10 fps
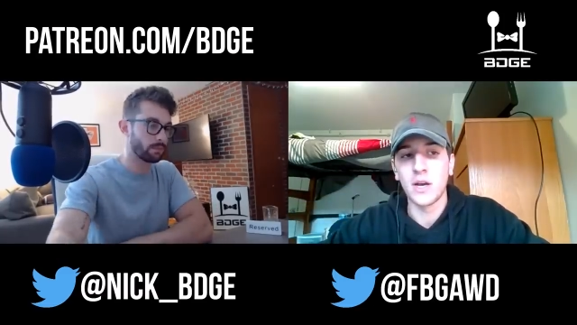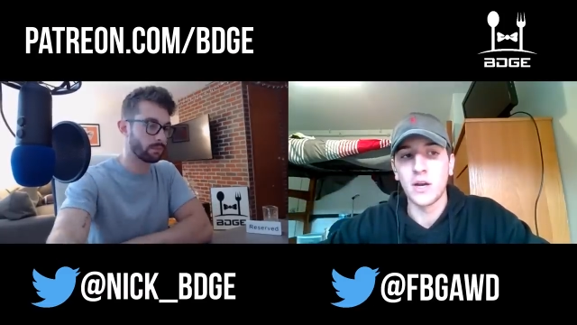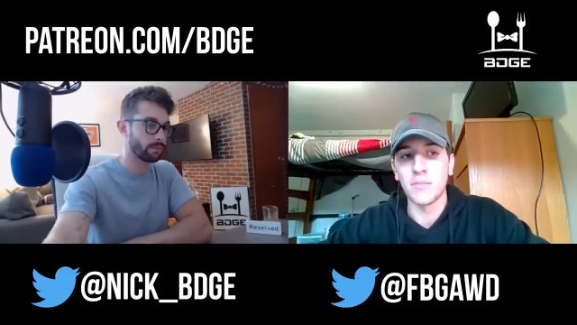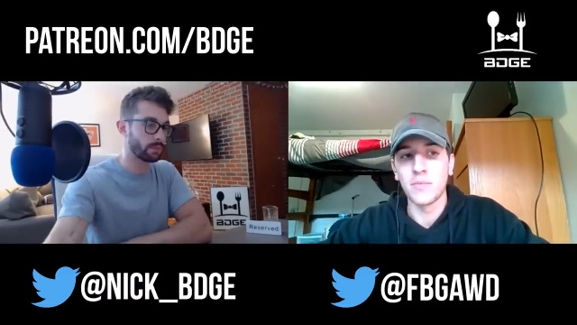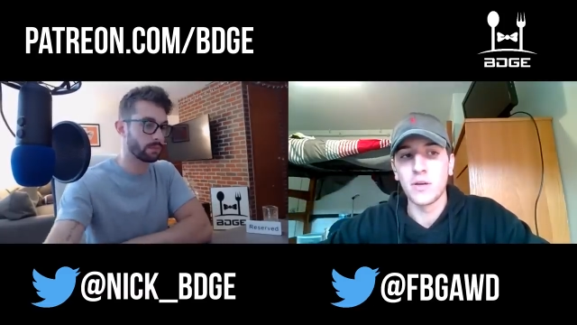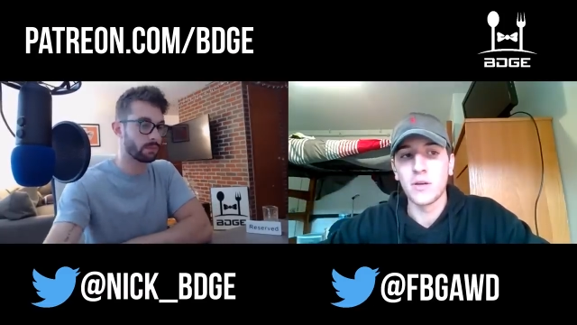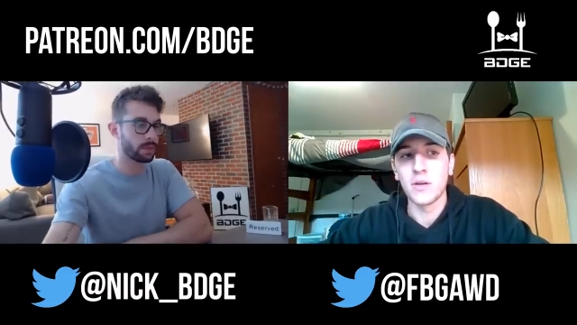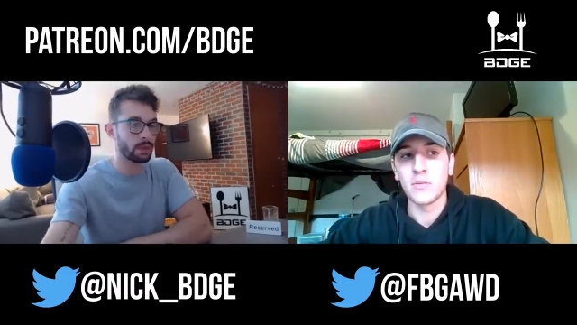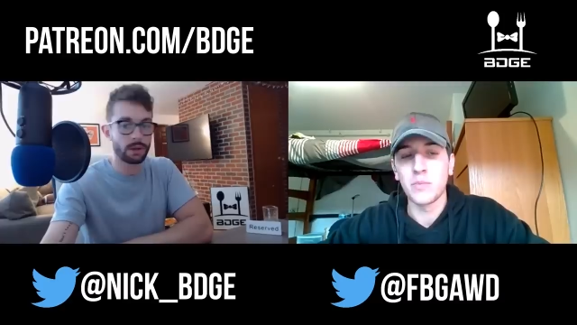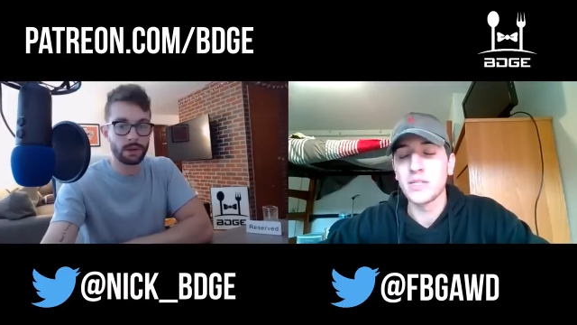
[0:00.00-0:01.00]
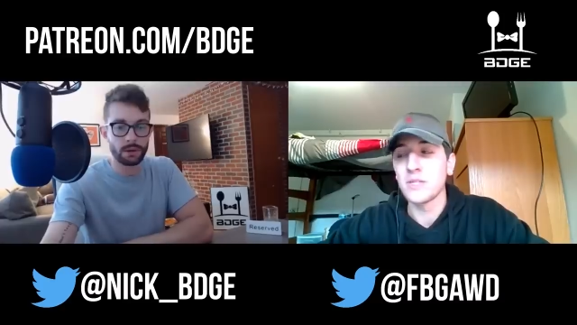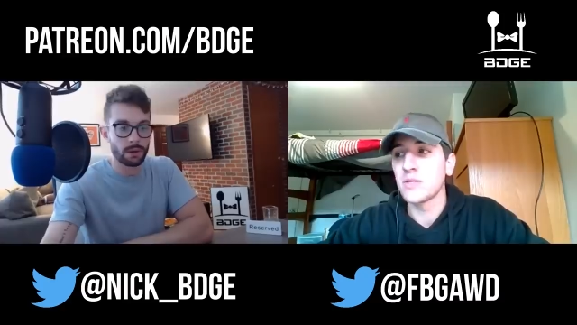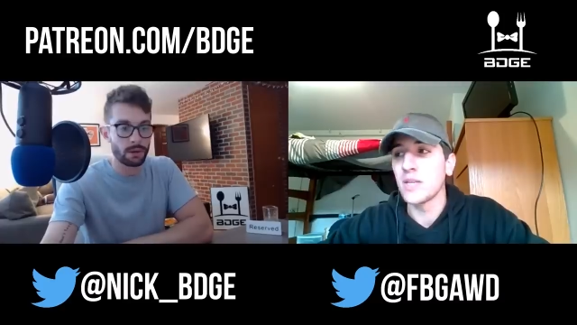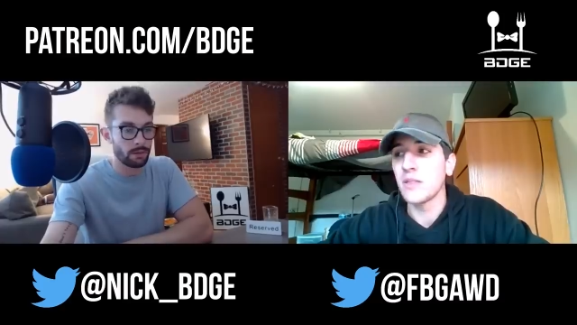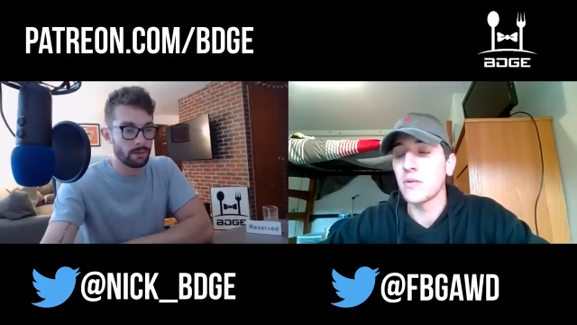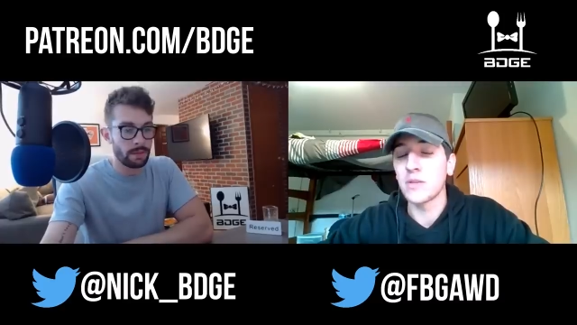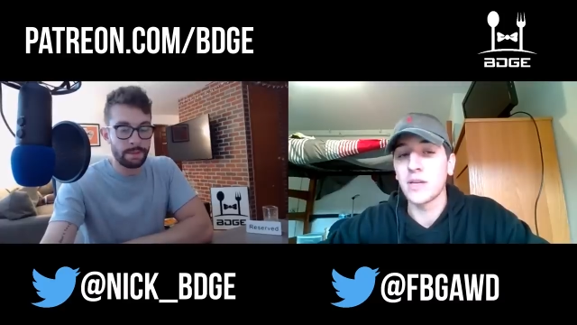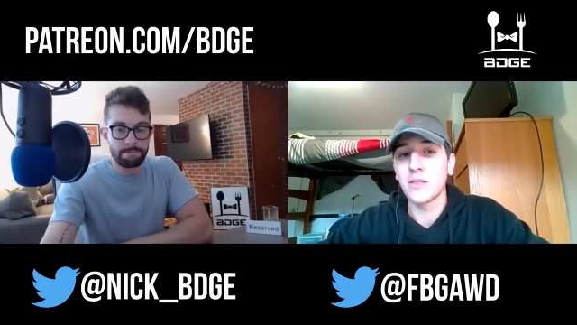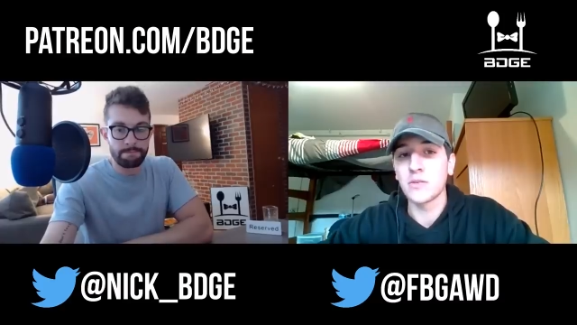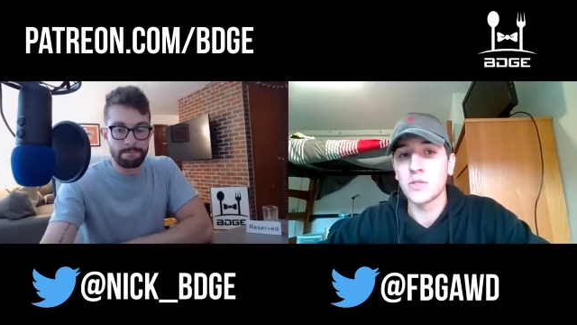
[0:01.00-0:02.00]
Speaker 1: Um, but as you said, there were
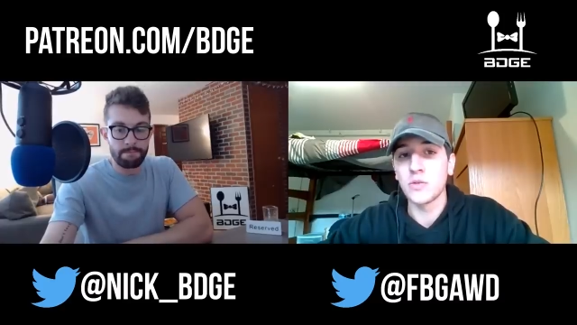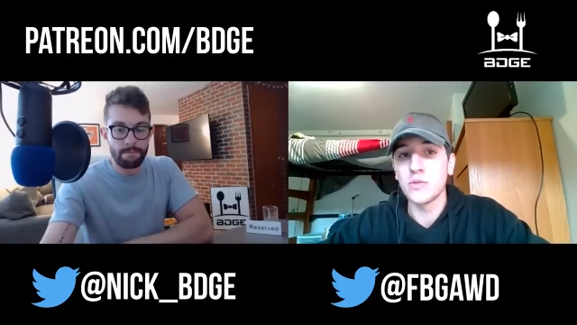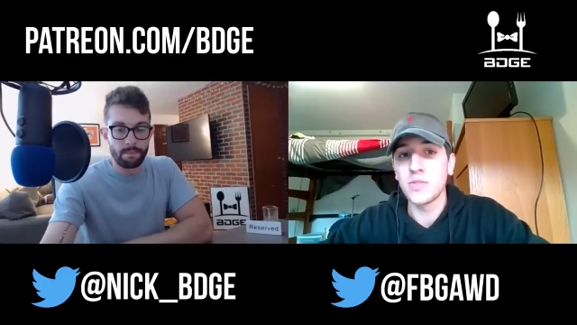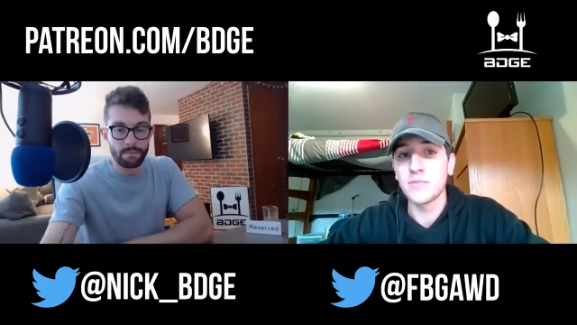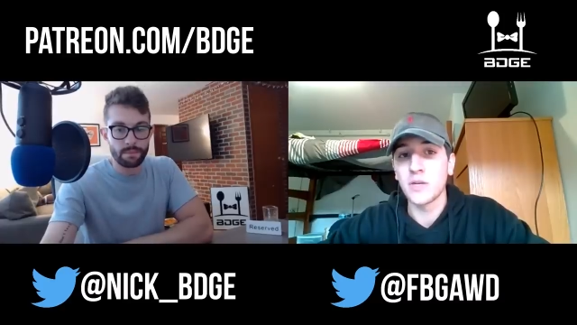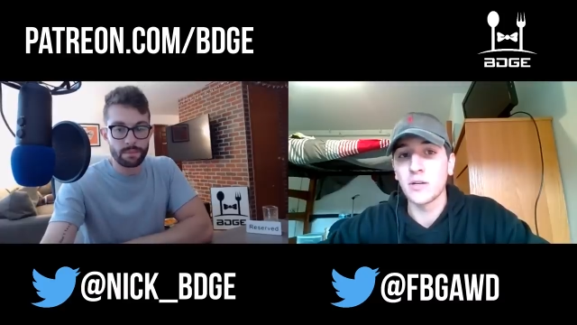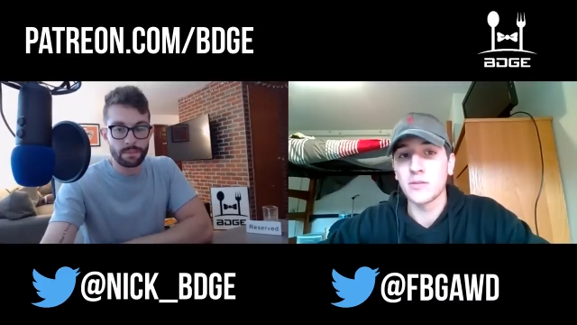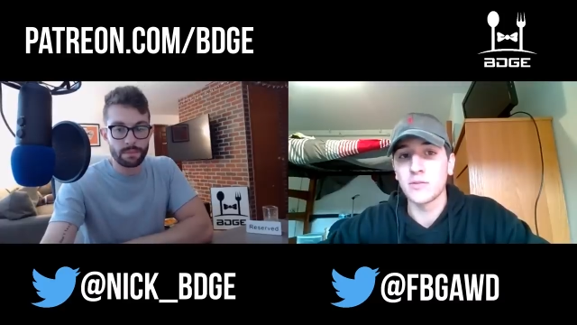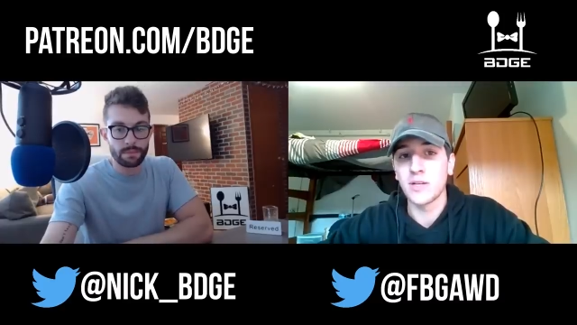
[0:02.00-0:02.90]
like those two deep targets.